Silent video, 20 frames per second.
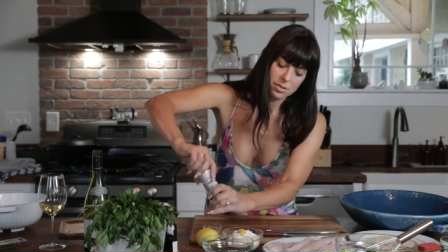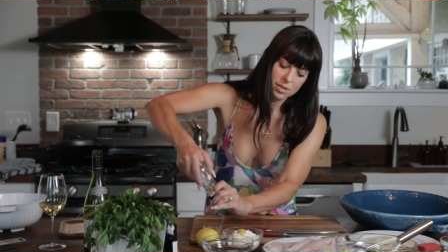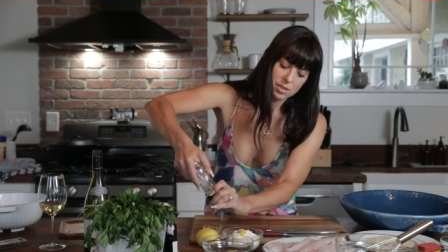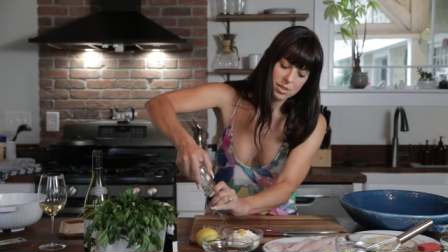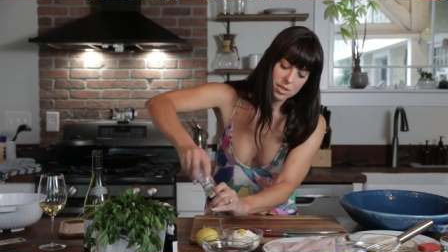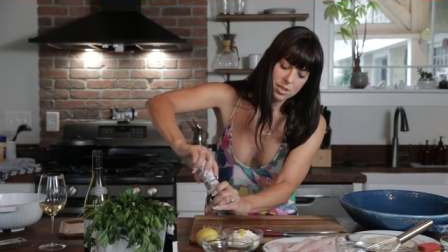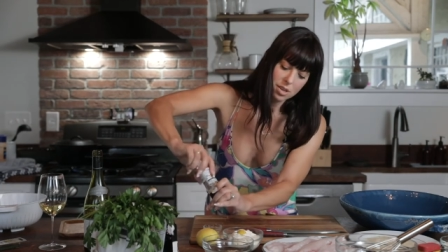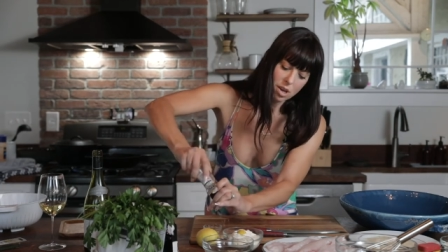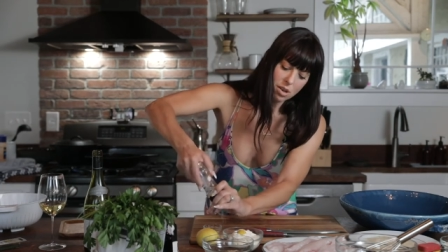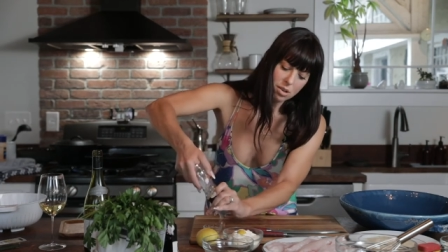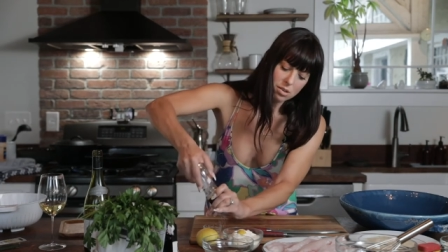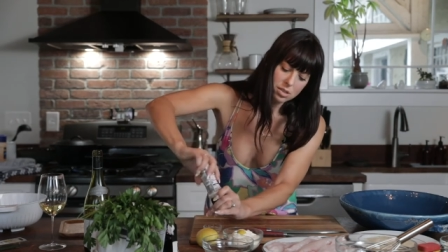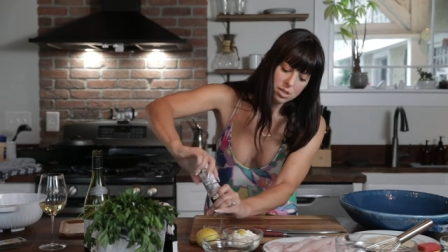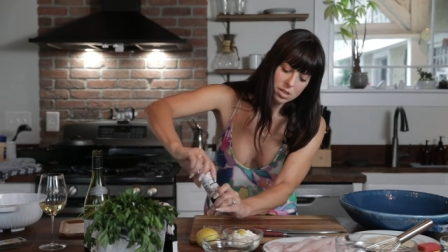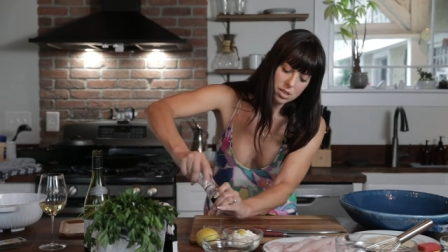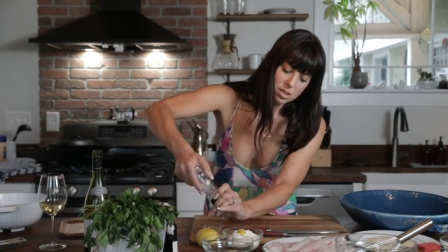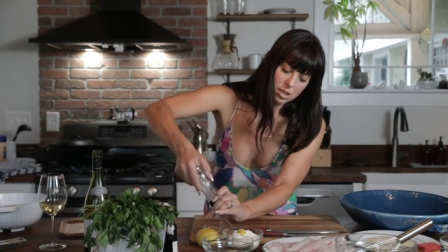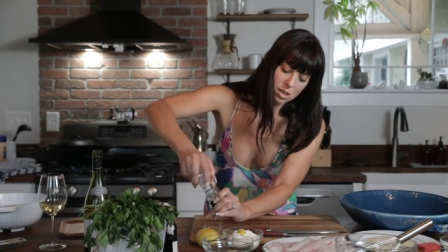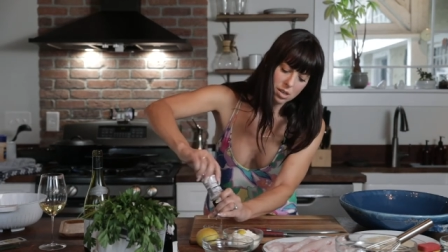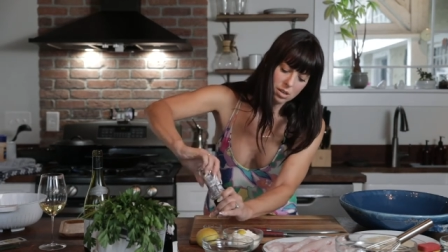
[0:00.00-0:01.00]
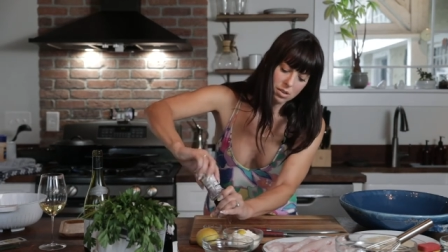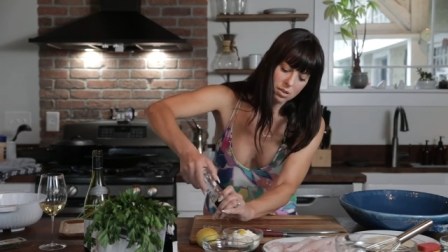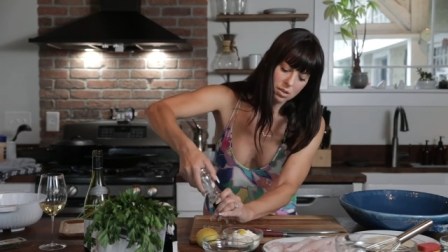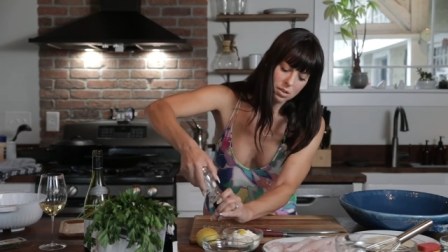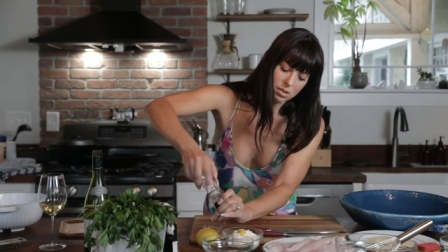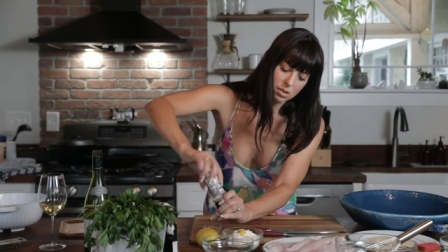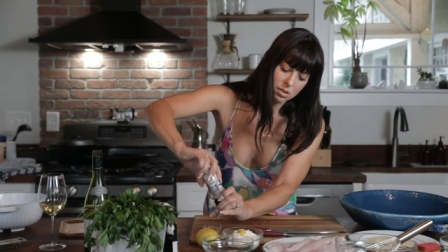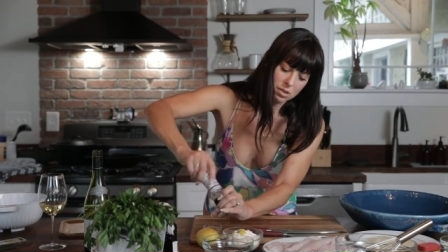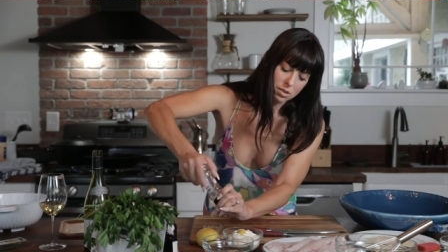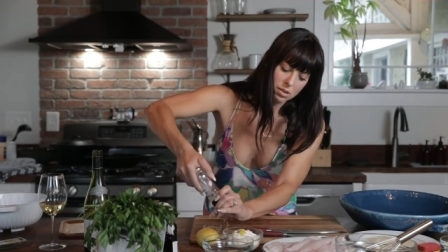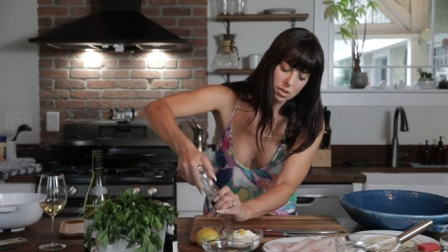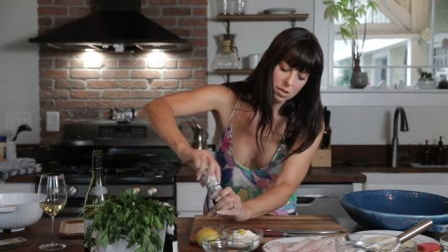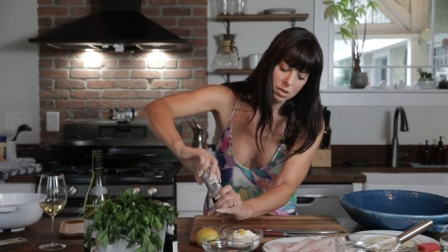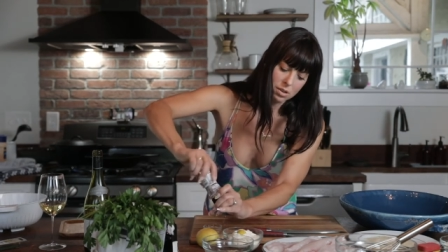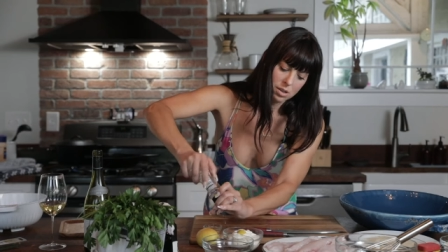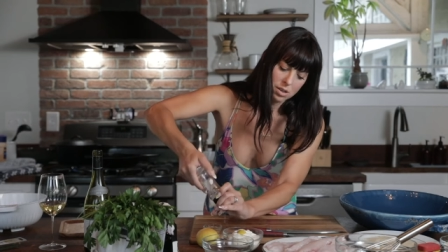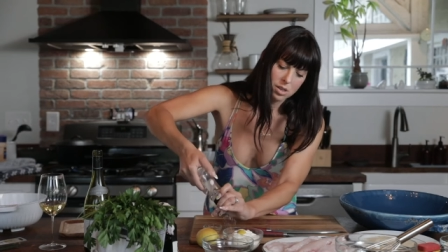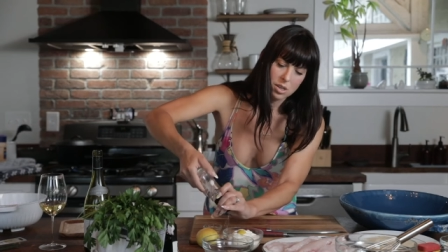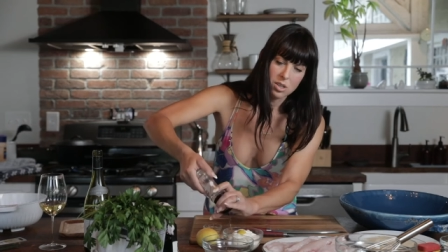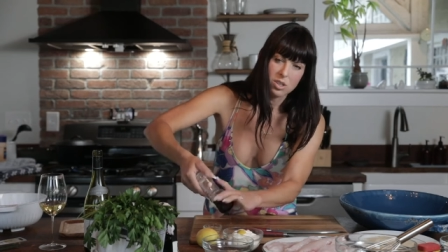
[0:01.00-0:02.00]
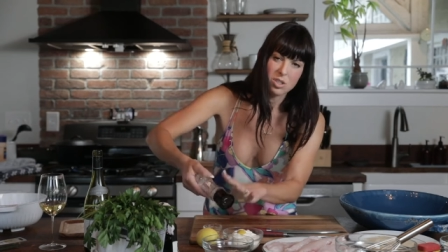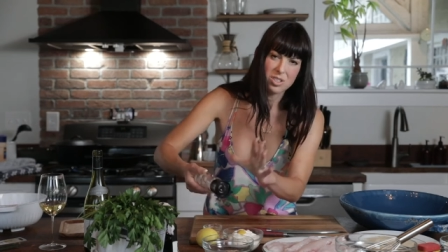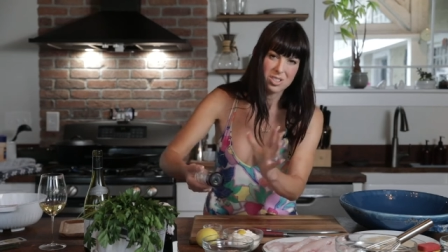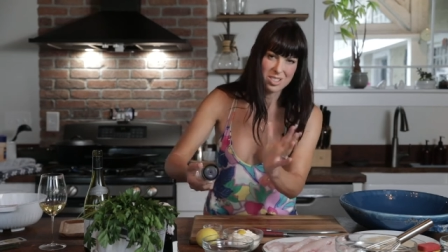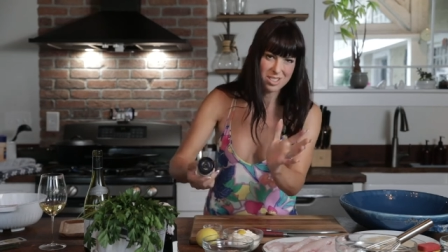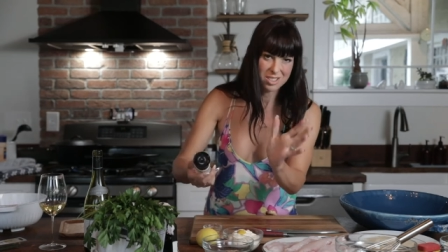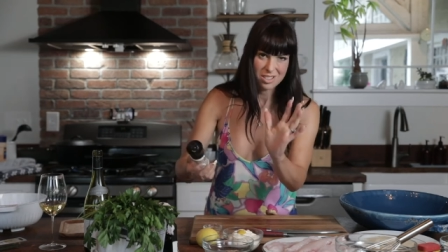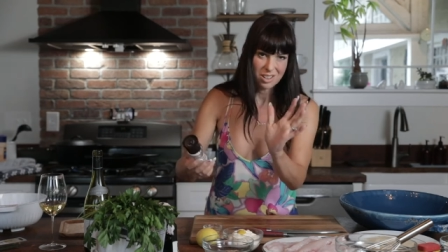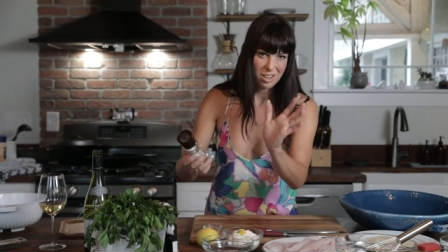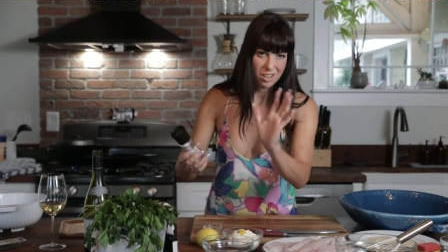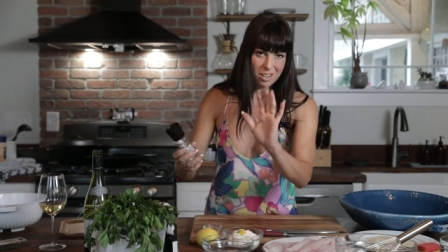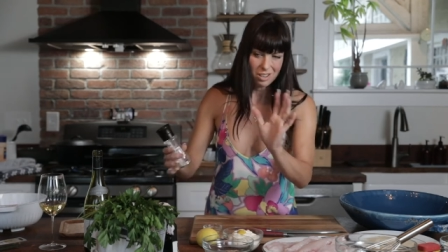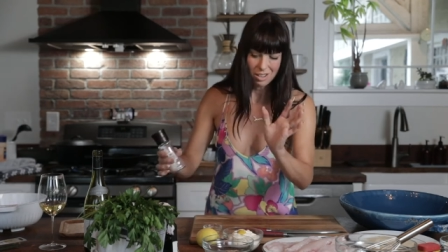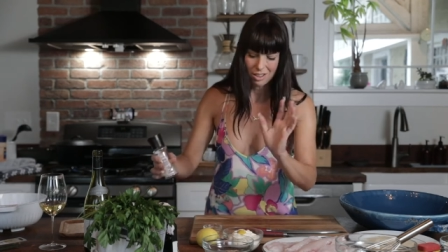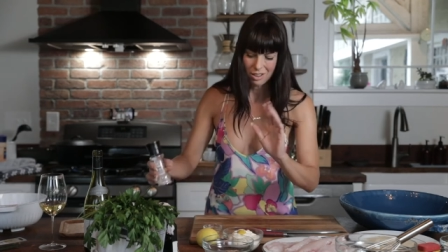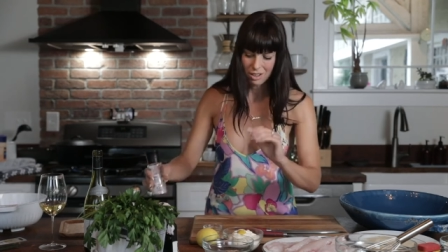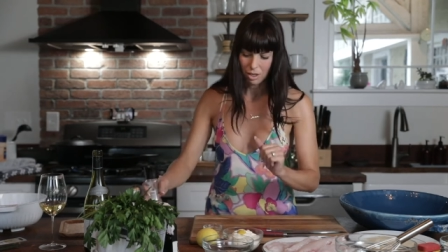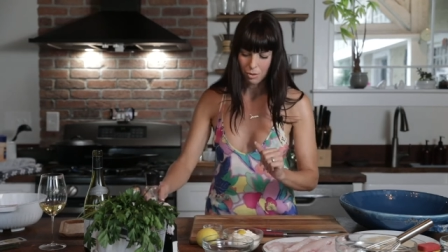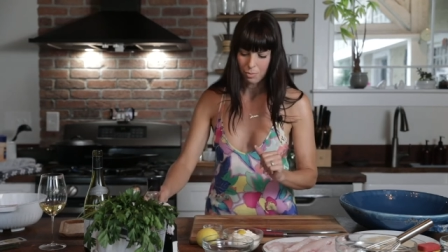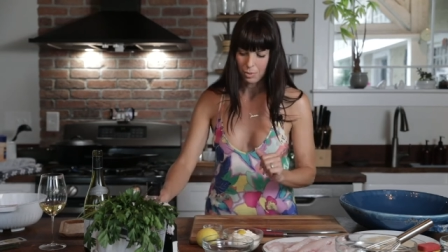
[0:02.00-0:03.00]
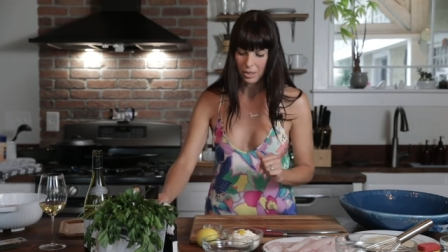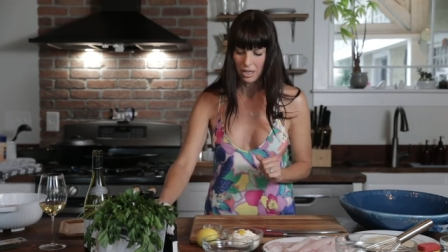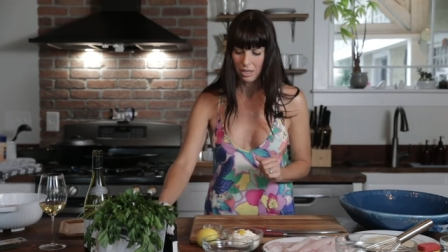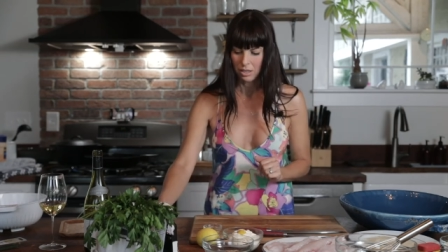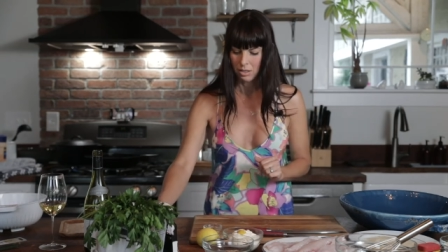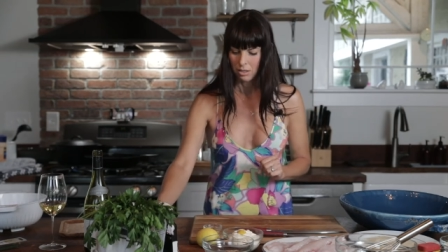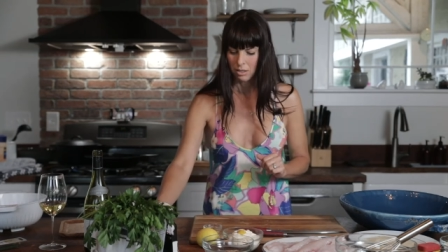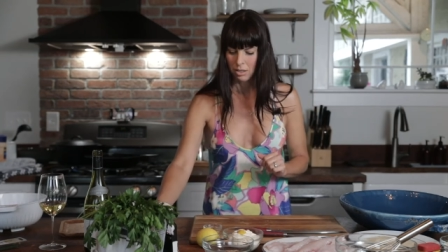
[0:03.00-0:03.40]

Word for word: salt, just a little bit,